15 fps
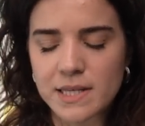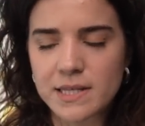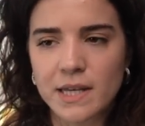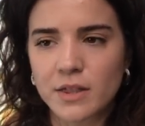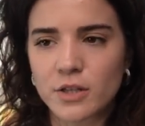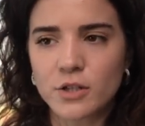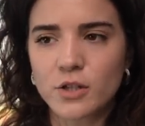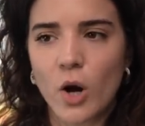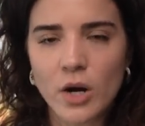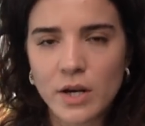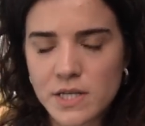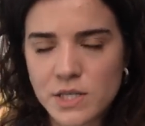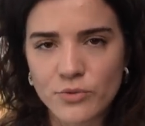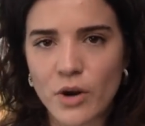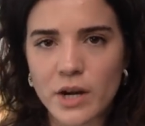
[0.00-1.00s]
It's, like, the
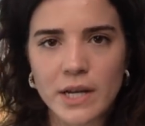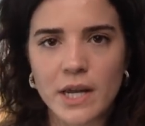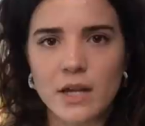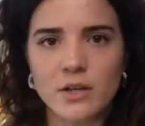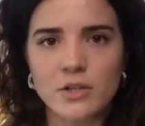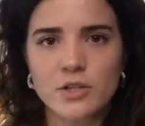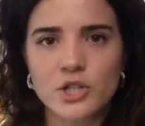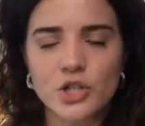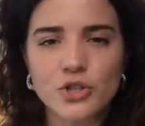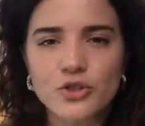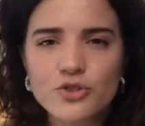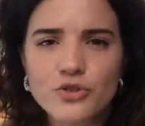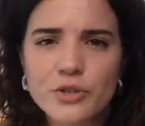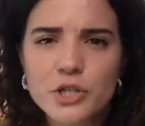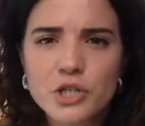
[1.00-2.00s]
longest running
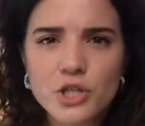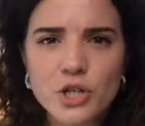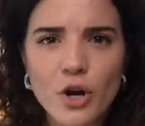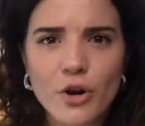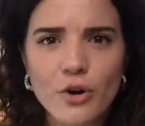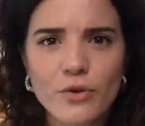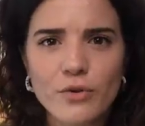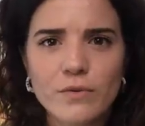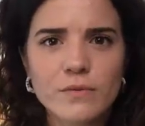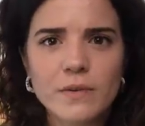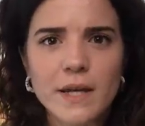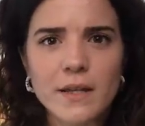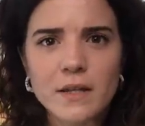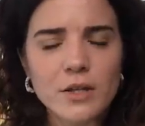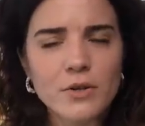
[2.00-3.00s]
children's show
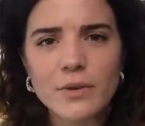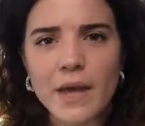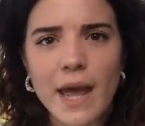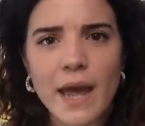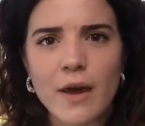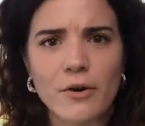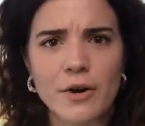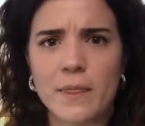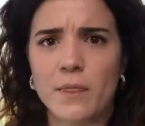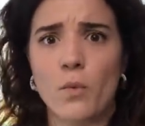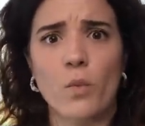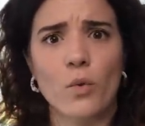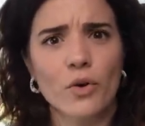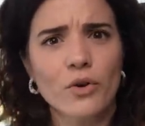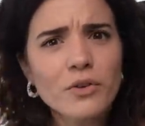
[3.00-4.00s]
in the UK or in the
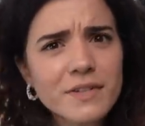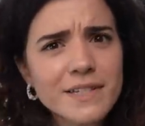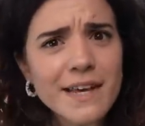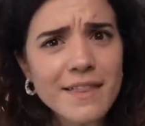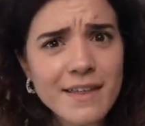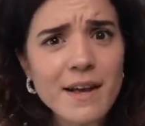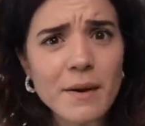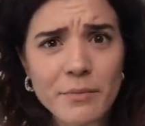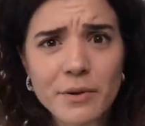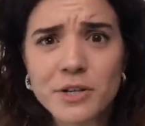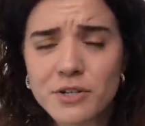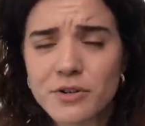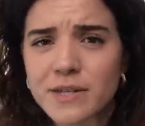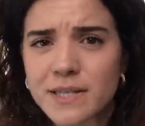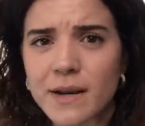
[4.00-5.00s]
world, I think. I'm pretty
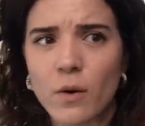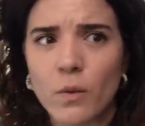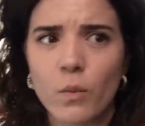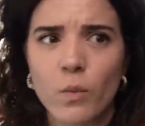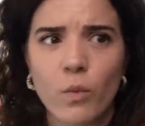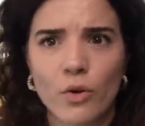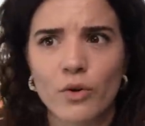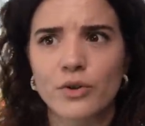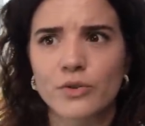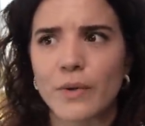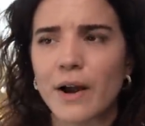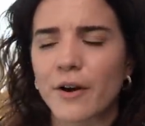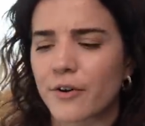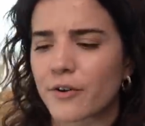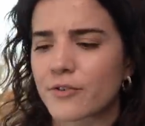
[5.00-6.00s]
sure it's, like, a world
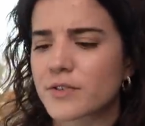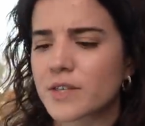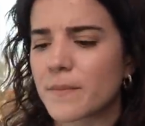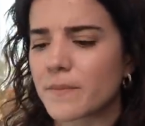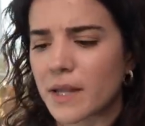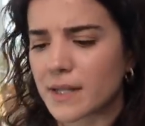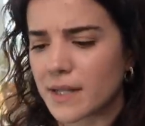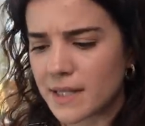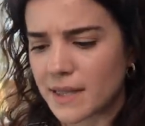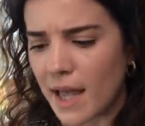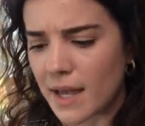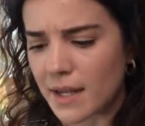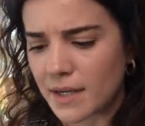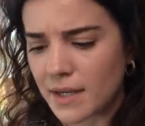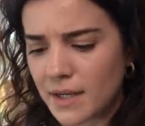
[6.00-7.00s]
record or something like
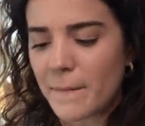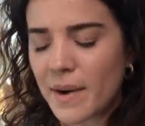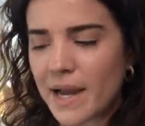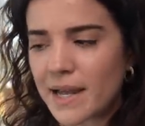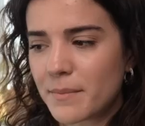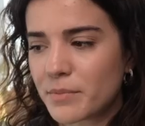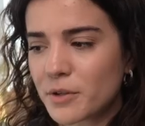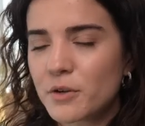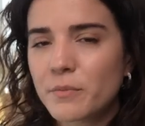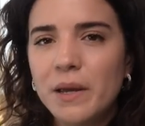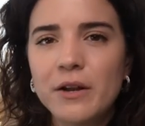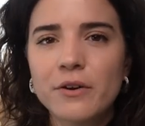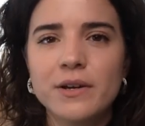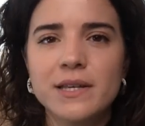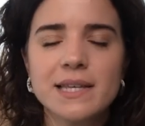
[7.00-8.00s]
that. But Blue
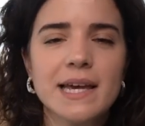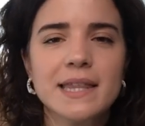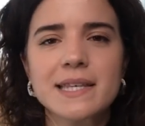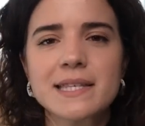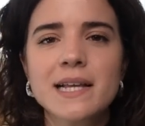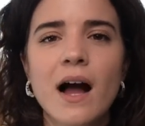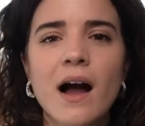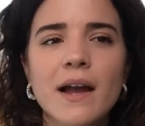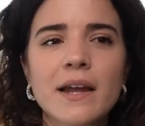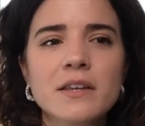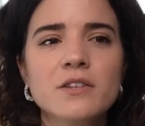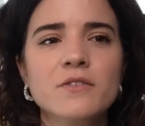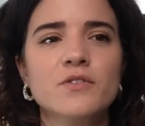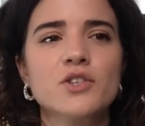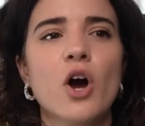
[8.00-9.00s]
Peter is, like, this
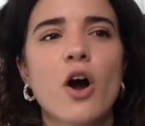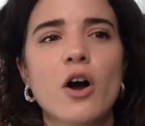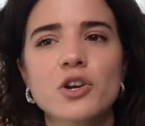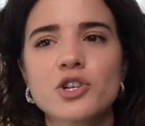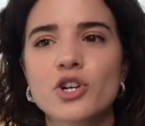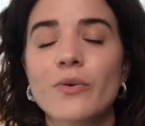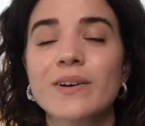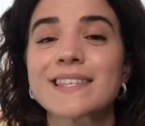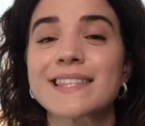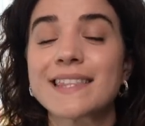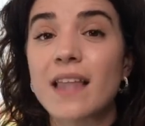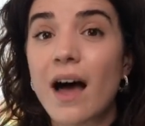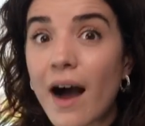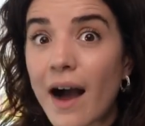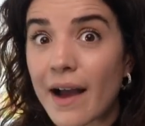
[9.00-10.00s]
kind of talk show. It's
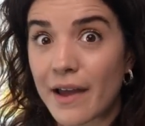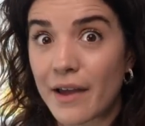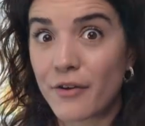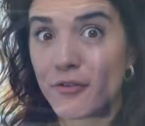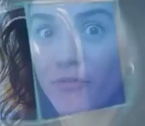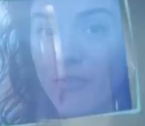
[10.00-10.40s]
live.